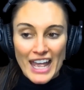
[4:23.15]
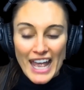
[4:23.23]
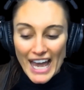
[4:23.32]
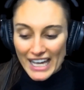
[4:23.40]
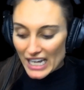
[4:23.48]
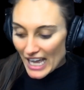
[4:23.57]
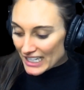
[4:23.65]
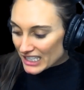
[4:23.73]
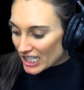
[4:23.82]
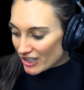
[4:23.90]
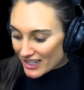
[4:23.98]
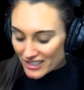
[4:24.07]
And
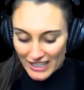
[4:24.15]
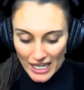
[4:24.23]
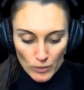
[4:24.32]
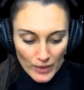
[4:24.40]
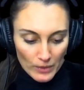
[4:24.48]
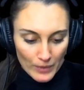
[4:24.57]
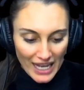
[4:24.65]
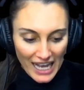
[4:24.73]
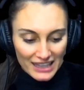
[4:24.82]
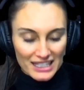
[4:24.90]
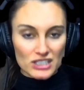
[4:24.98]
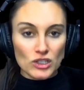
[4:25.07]
can I say, we
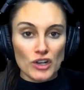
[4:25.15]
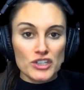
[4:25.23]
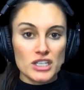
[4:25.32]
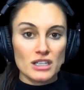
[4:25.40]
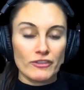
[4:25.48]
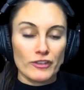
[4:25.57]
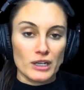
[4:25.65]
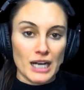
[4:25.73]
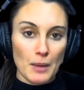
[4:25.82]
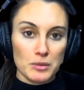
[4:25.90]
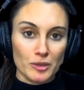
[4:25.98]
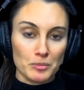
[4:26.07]
had this auction for a
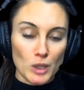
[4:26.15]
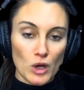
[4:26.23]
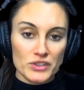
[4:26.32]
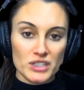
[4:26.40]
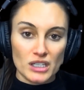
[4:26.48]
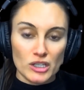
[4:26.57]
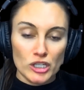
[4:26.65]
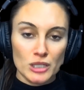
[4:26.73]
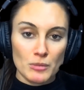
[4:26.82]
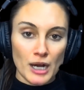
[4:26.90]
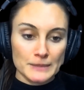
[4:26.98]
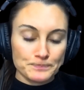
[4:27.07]
couple of blocks in
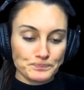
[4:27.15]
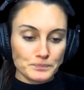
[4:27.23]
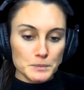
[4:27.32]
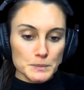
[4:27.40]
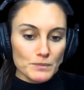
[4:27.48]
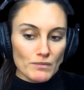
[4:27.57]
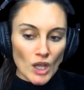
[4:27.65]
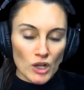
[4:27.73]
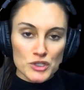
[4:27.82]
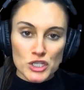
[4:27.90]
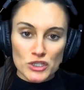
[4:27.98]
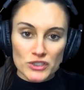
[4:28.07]
Coomera on
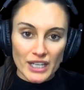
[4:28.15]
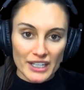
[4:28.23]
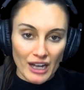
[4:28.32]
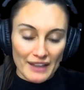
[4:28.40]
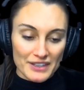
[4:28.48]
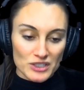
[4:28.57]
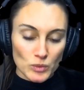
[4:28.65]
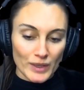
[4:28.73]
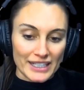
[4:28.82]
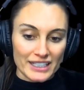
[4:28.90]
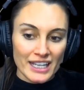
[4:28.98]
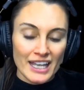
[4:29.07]
Tuesday night this
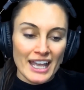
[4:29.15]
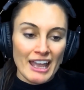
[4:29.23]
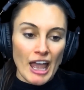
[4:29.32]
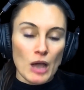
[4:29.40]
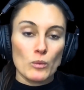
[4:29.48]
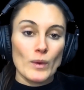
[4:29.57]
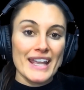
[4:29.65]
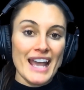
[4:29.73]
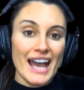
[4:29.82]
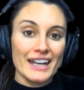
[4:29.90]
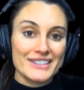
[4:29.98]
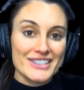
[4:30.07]
week, and we
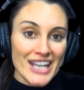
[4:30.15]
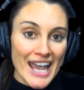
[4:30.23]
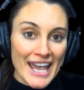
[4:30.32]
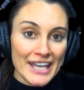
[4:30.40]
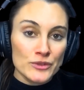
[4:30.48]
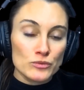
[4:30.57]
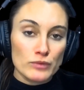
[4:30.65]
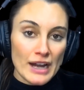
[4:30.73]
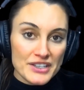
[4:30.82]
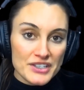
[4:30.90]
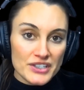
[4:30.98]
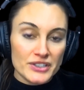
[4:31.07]
had 10
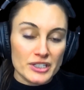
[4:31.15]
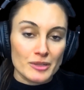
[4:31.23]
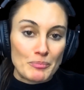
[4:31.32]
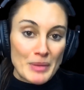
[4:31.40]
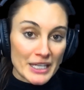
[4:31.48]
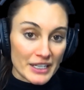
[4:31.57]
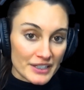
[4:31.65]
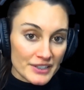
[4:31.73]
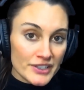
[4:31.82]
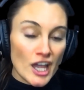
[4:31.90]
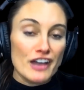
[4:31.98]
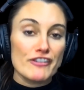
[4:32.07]
registered
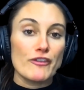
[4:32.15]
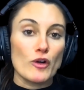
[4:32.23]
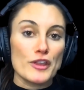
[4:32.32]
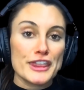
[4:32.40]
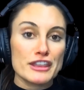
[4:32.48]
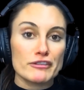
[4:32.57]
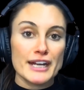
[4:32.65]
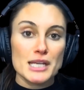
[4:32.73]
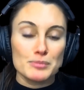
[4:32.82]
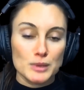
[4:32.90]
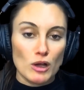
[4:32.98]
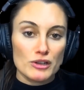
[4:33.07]
bidders for 3
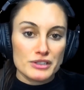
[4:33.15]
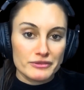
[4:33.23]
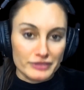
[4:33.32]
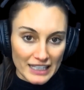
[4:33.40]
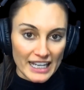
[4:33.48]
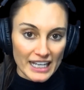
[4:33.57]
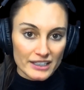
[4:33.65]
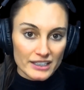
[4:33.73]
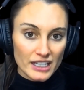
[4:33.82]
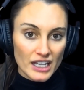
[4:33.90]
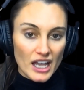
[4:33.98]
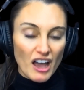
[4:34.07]
blocks of land.
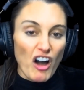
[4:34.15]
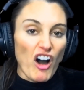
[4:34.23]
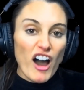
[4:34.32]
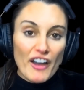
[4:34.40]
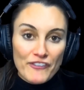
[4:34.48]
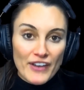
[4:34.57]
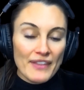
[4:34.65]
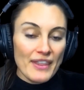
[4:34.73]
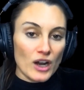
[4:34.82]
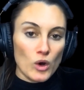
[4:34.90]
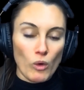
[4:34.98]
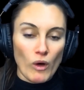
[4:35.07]
I found
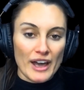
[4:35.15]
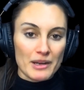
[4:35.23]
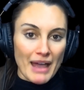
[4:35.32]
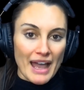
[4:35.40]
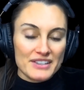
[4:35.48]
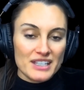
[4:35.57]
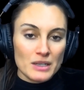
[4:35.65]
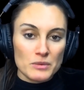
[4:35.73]
that quite amazing.